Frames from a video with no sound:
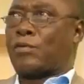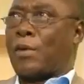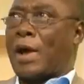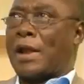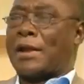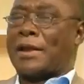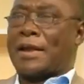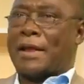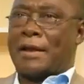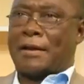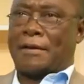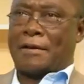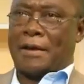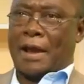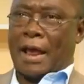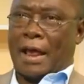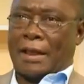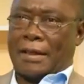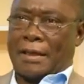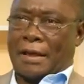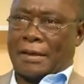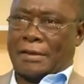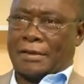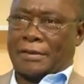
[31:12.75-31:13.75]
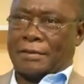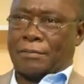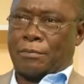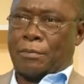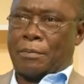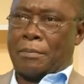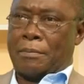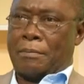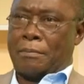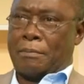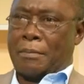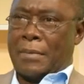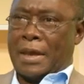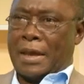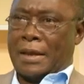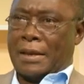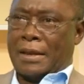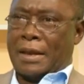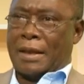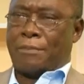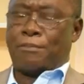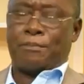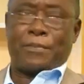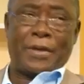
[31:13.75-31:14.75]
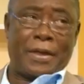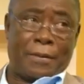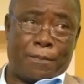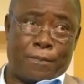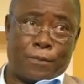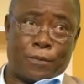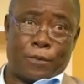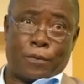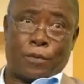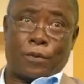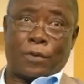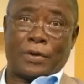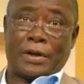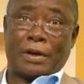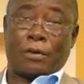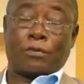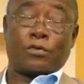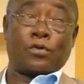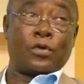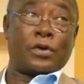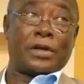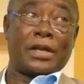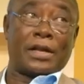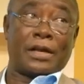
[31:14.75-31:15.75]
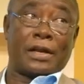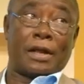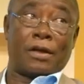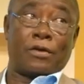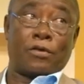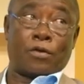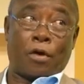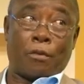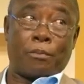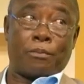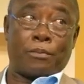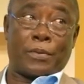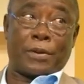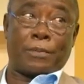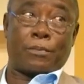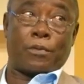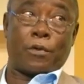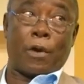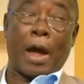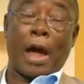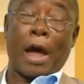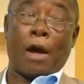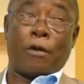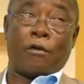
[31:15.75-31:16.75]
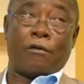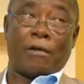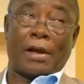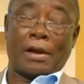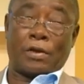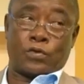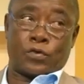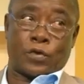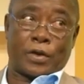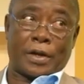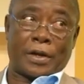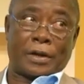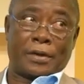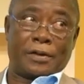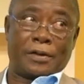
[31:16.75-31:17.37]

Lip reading: one area that many people, including the young people, are mm. overlooking.